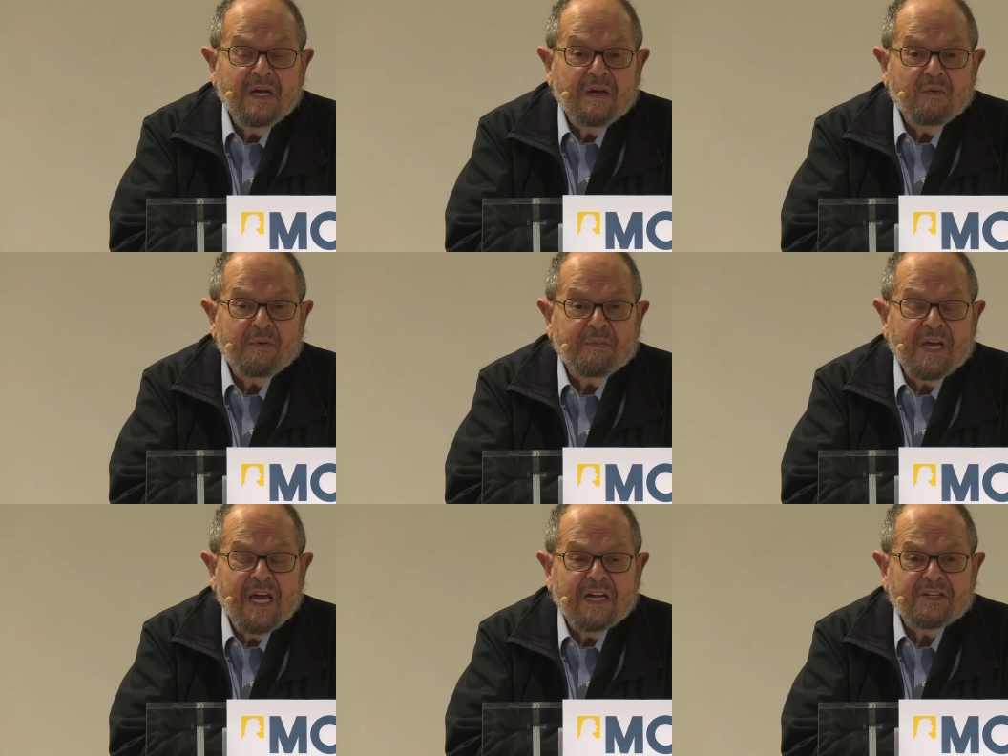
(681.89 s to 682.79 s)
One
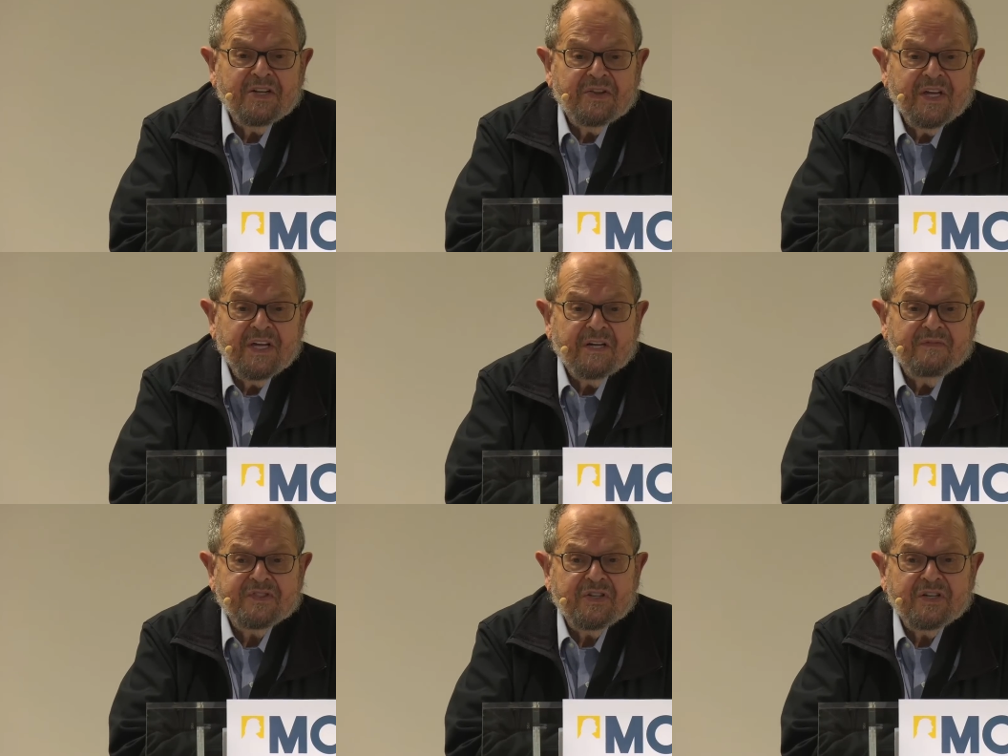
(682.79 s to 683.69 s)
began to think of
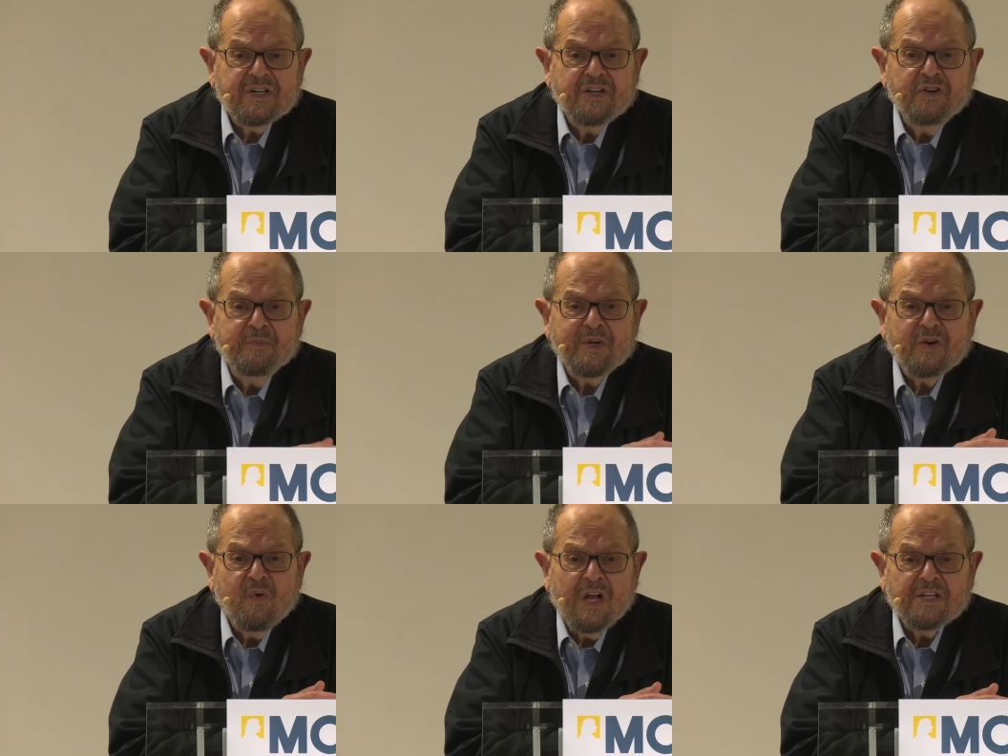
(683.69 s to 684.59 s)
certain human
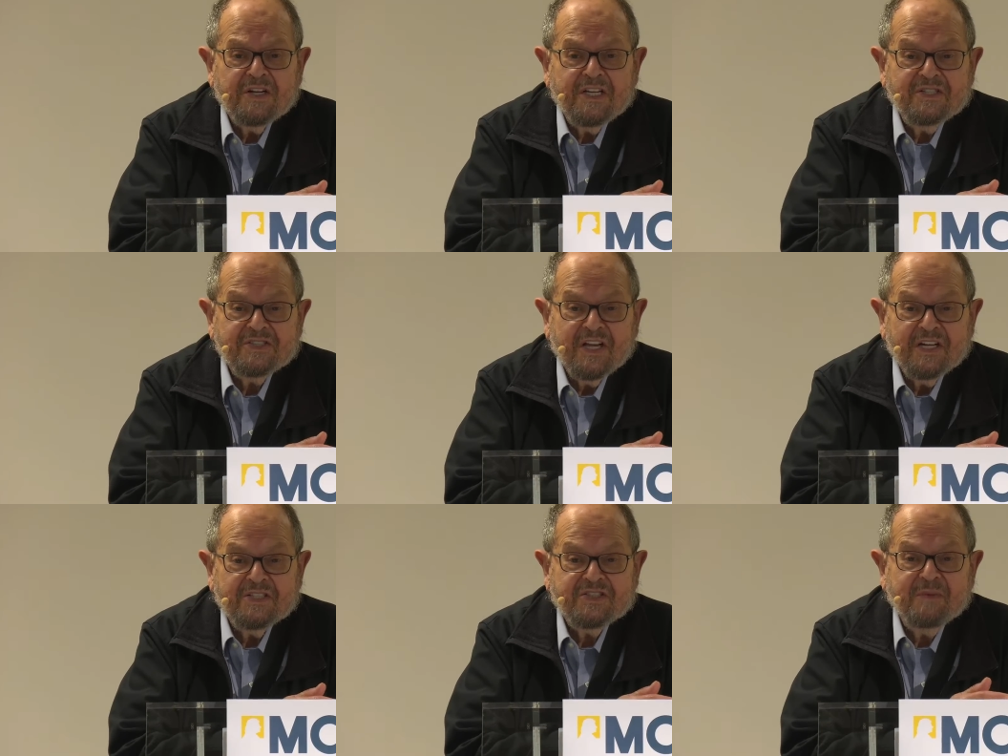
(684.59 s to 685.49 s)
qualities
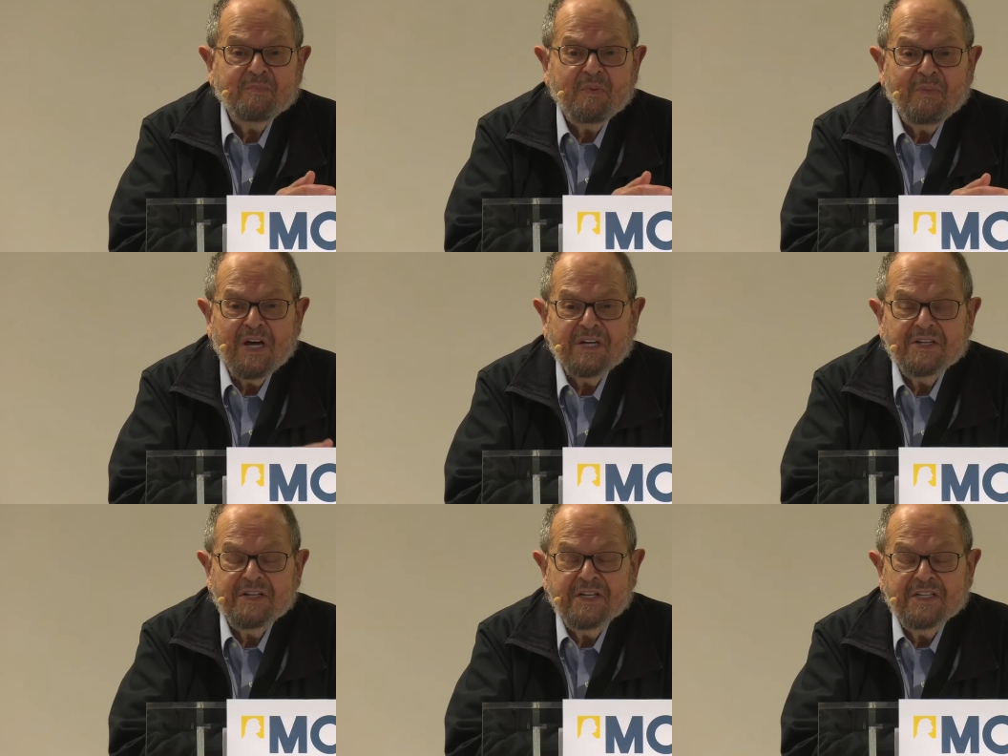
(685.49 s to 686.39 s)
like
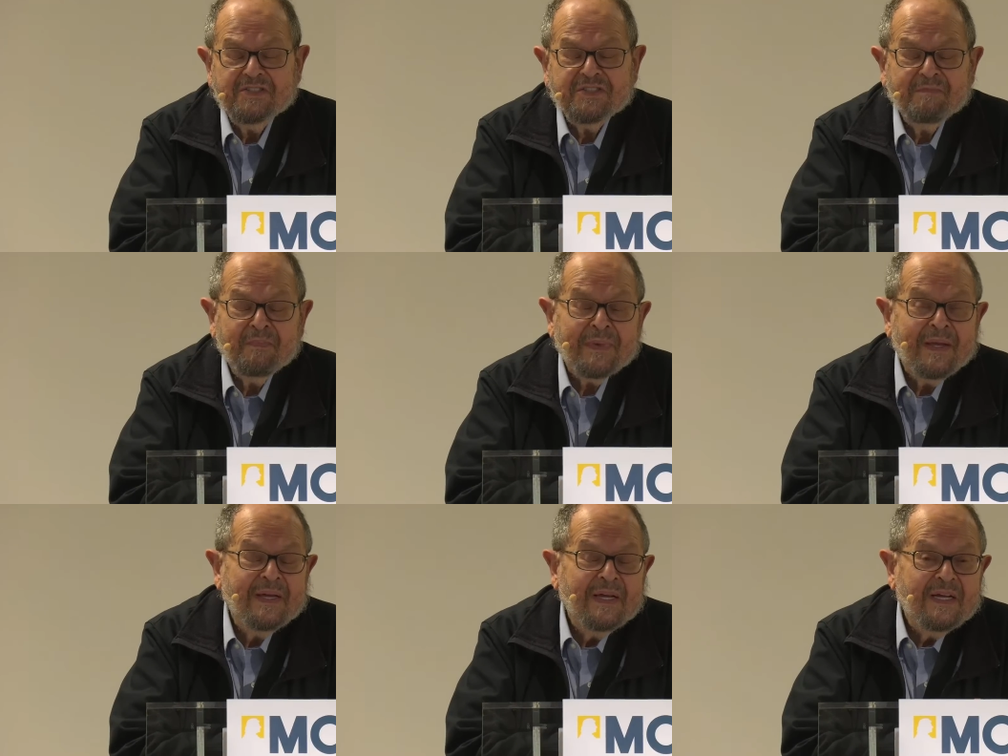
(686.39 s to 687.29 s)
simple-mindedness
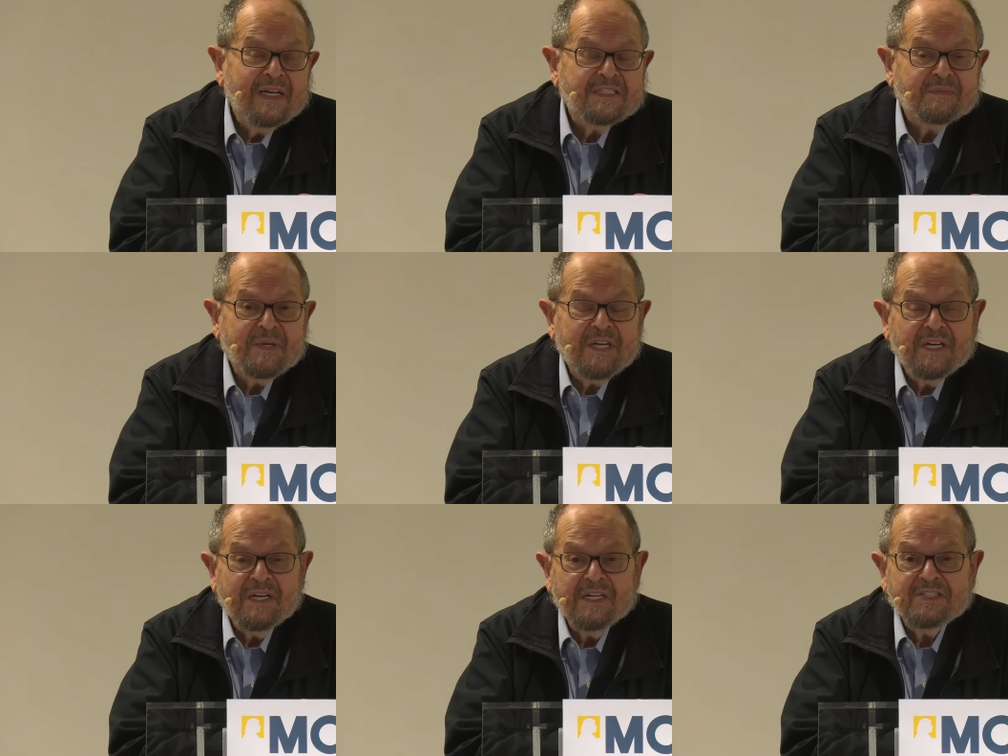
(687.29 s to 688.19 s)
as
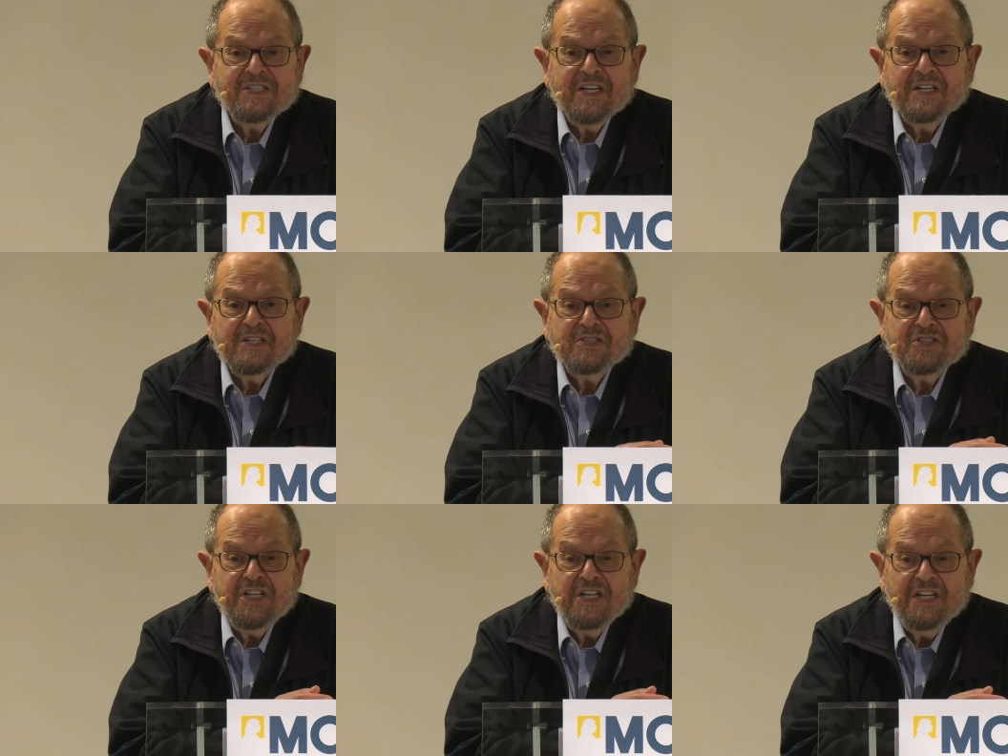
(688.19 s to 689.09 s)
being a single
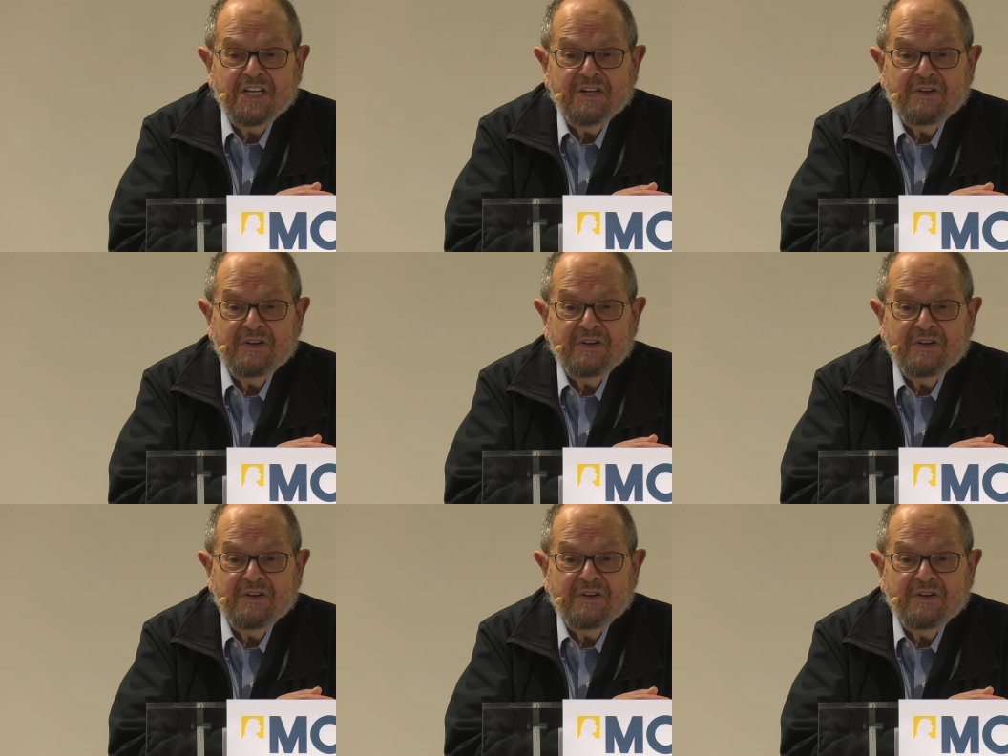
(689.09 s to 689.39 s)
gene